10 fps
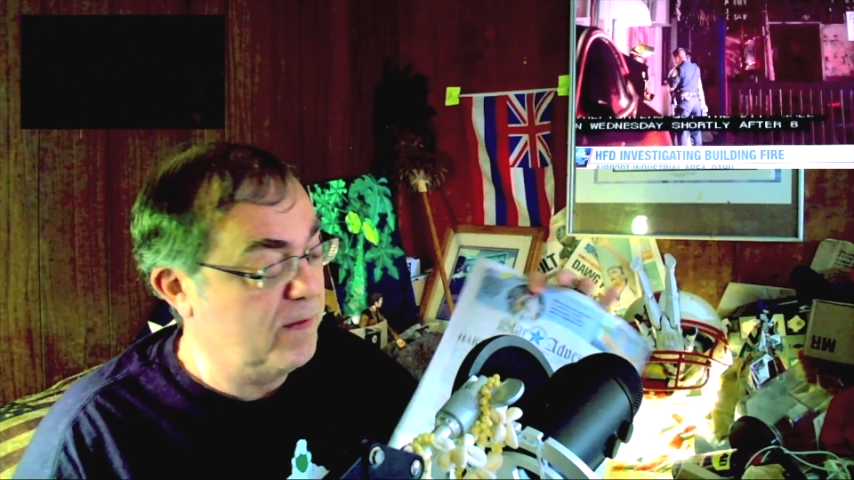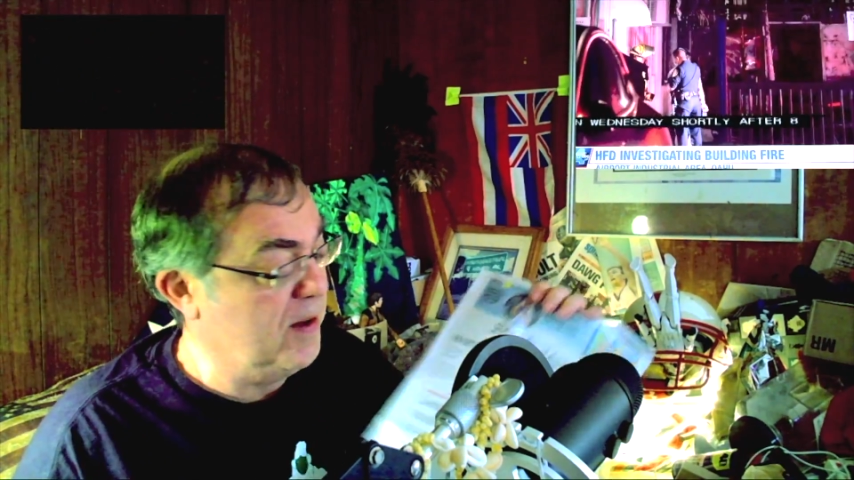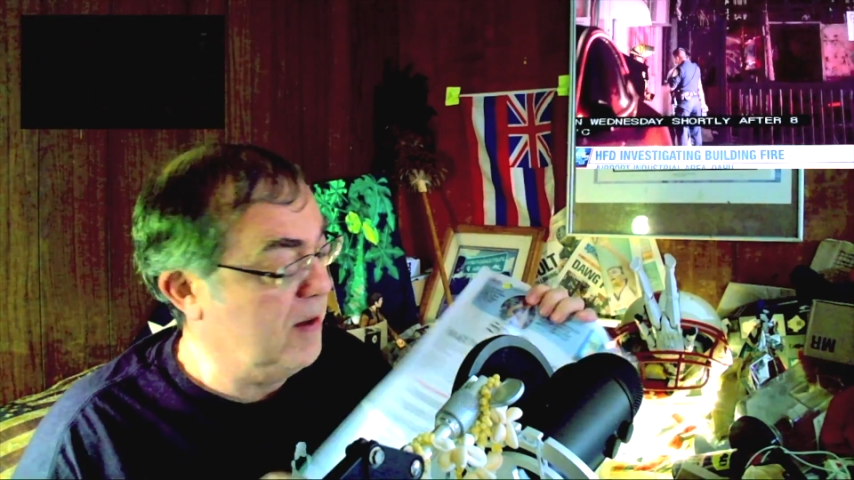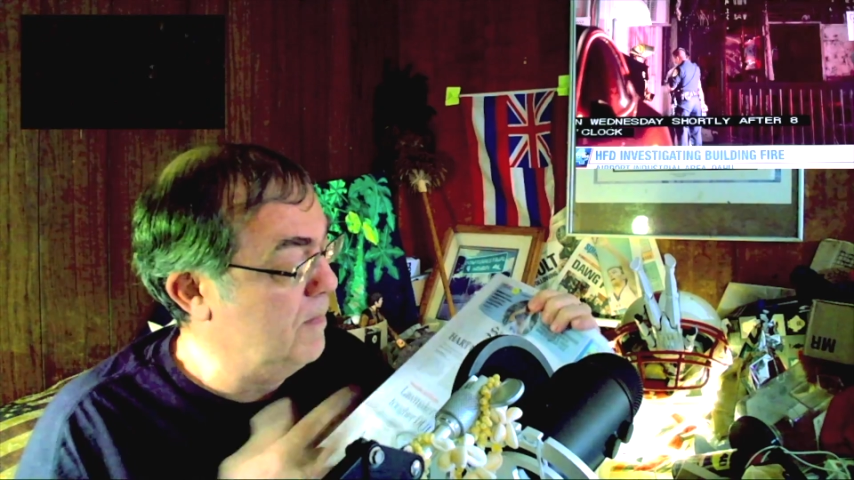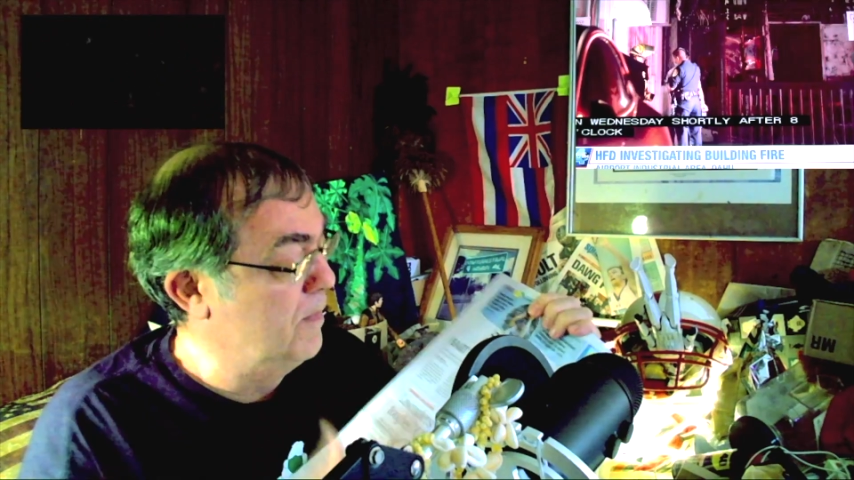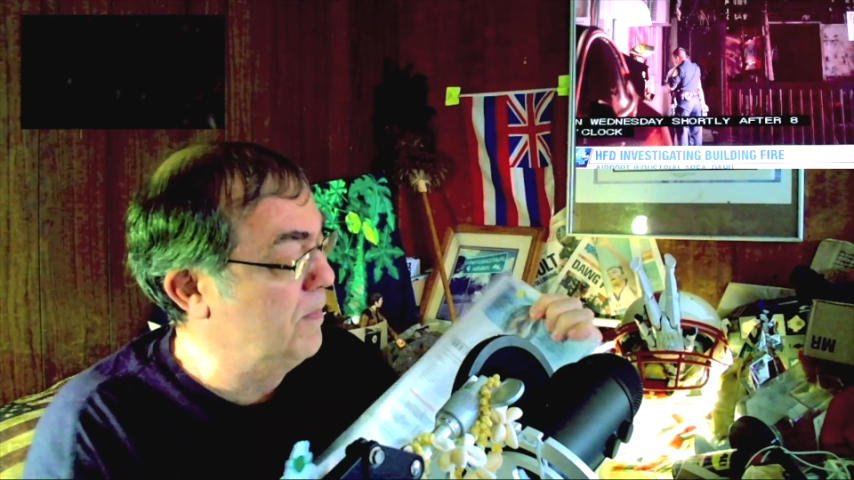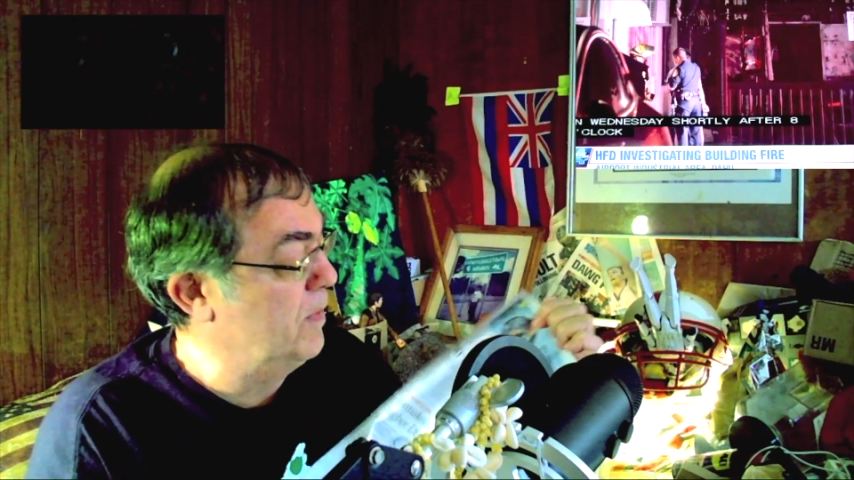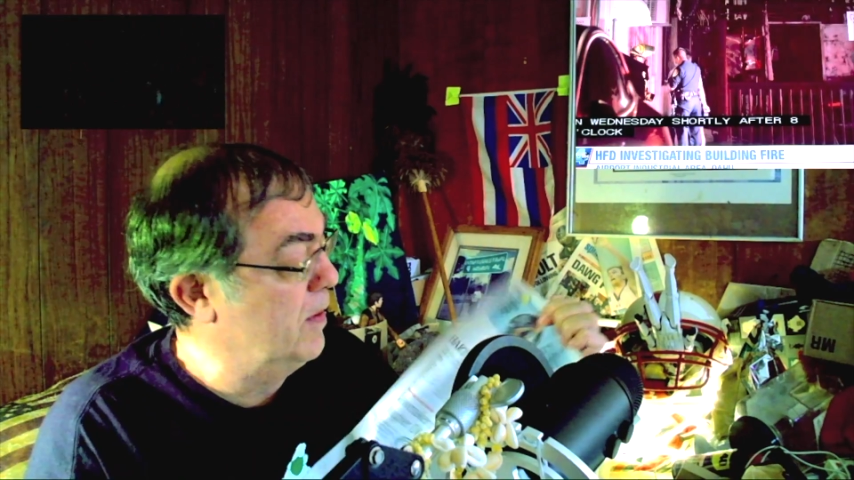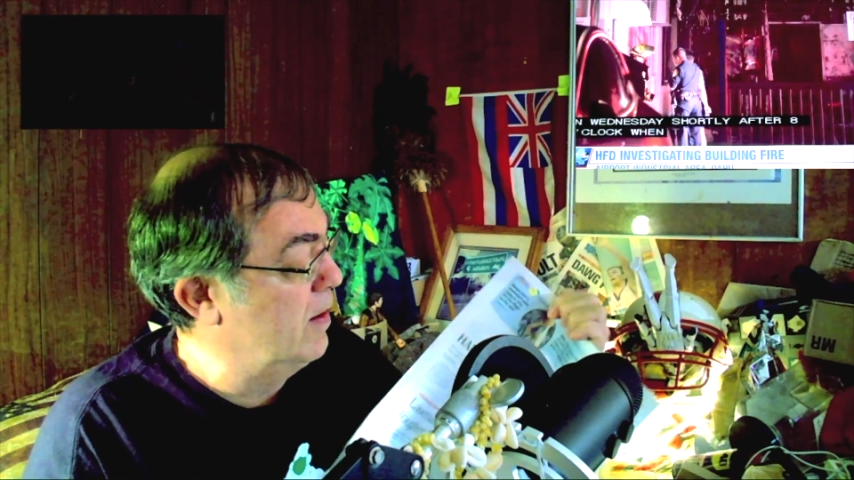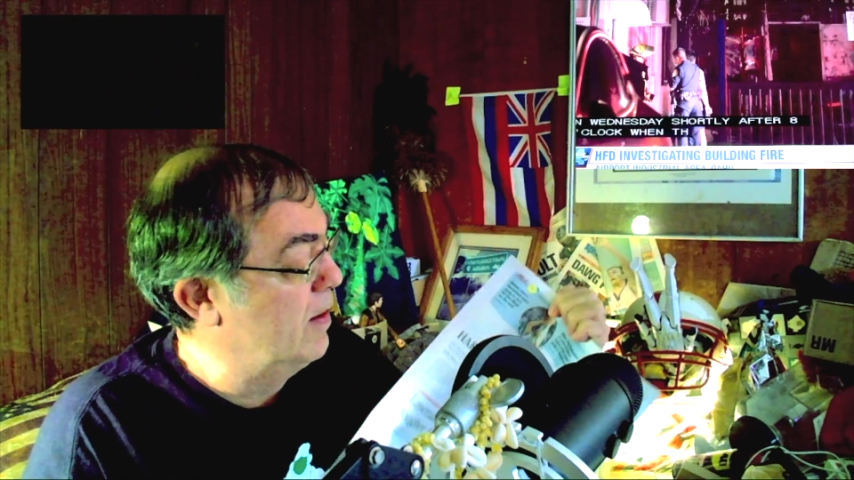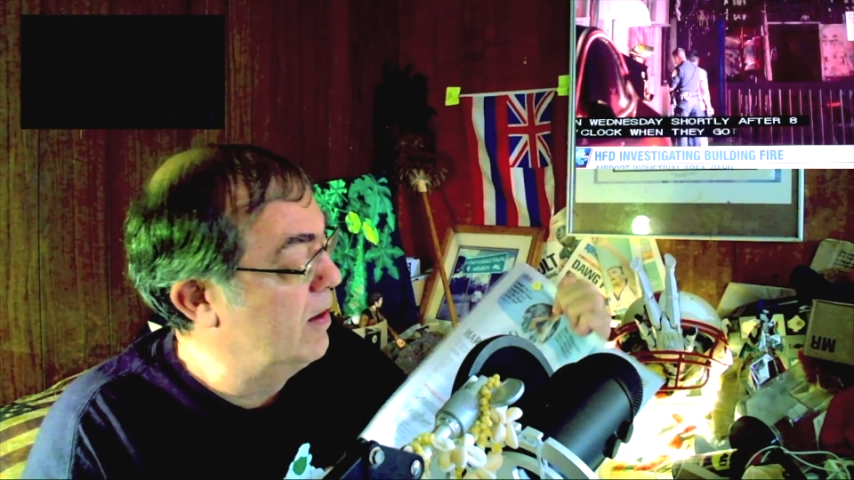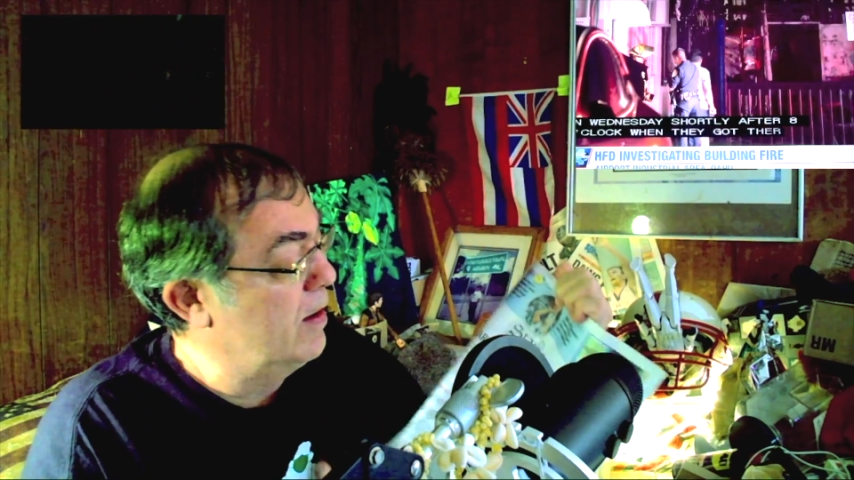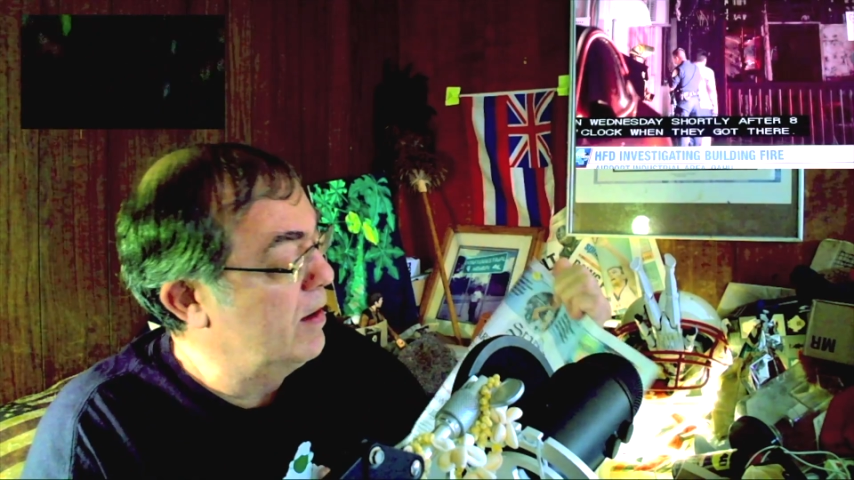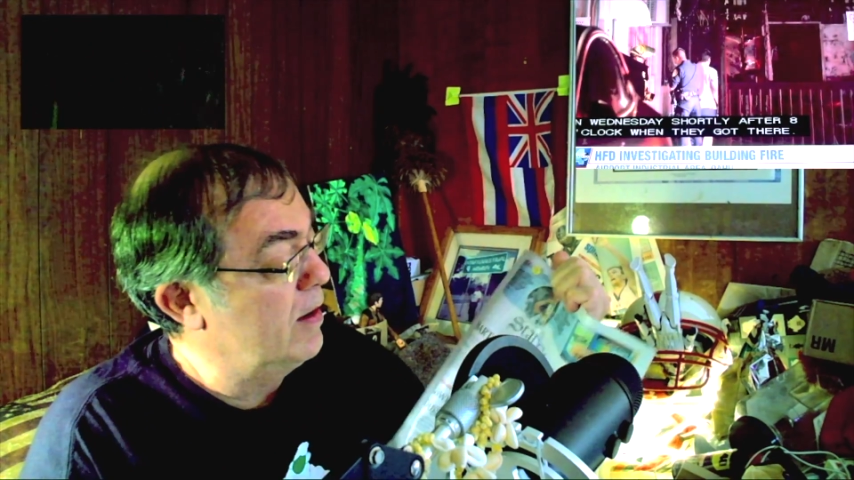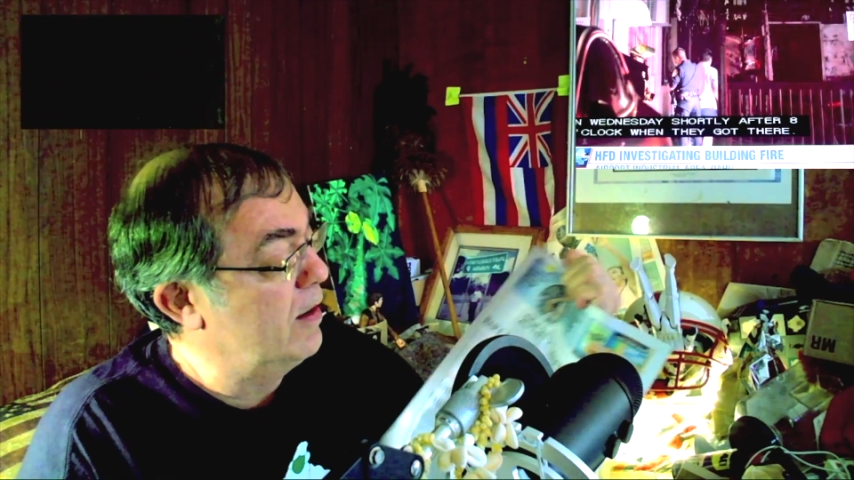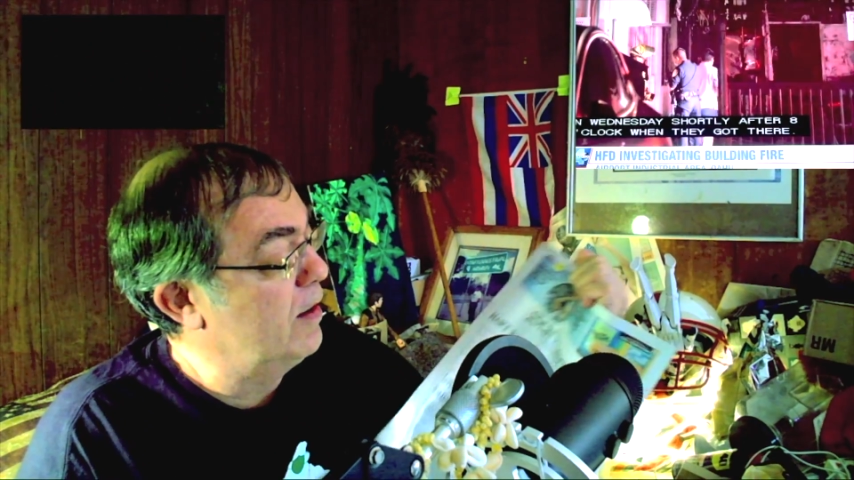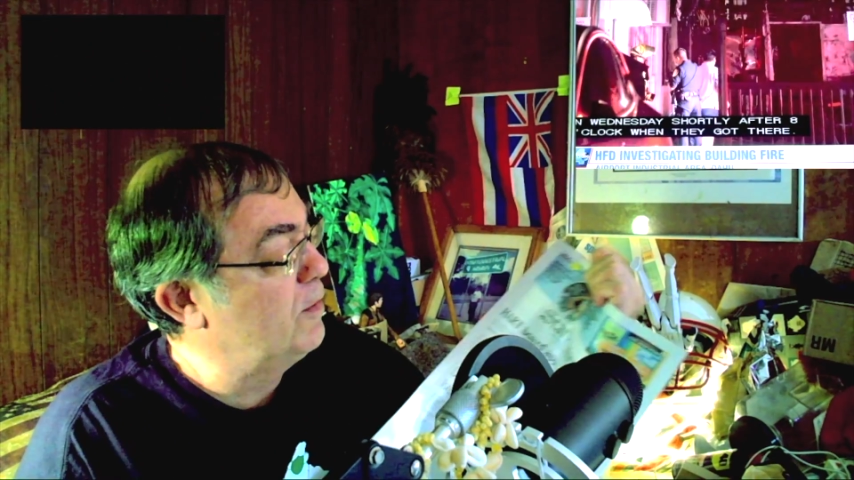for me.